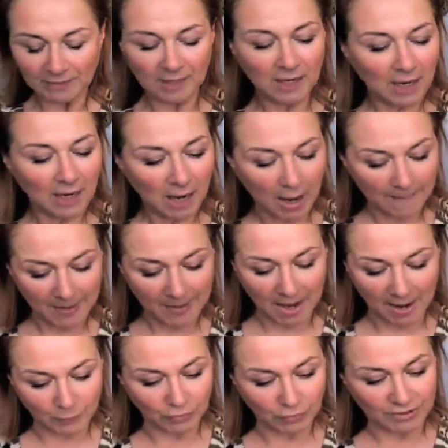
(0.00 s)
I'm
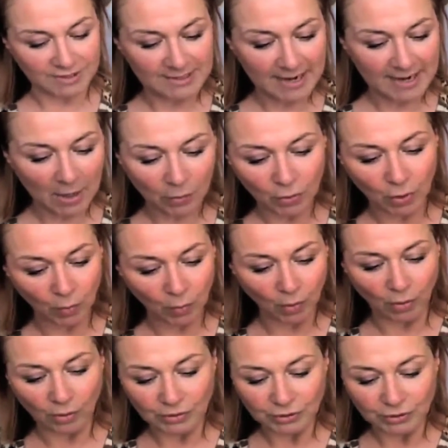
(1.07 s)
going to now go
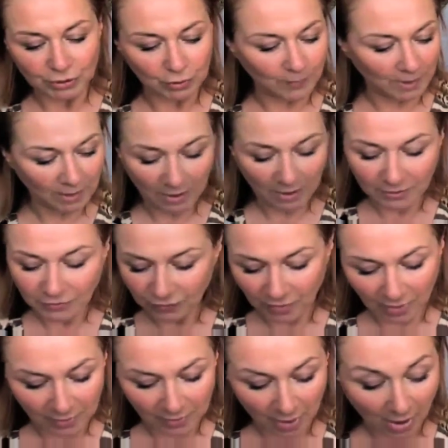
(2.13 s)
on to my under
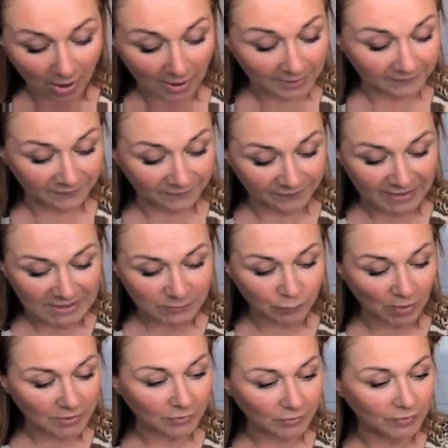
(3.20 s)
eye and face
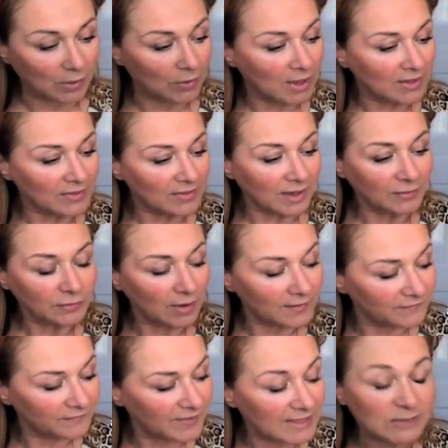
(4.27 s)
brightener. Now, the under eye and
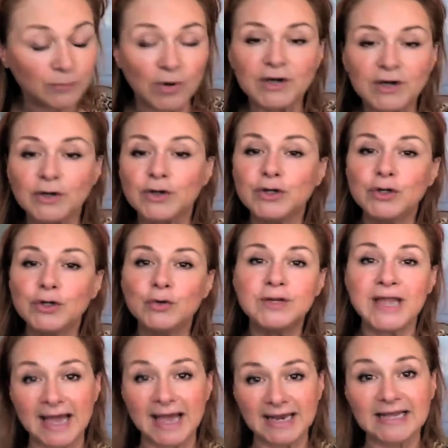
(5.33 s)
face brightener you
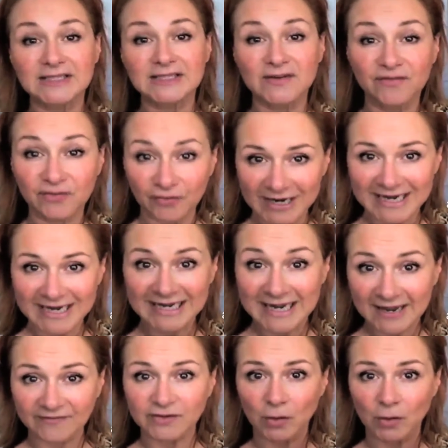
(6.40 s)
get as a free
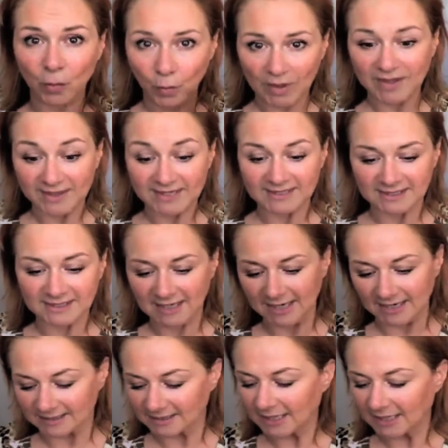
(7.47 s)
gift with this kit.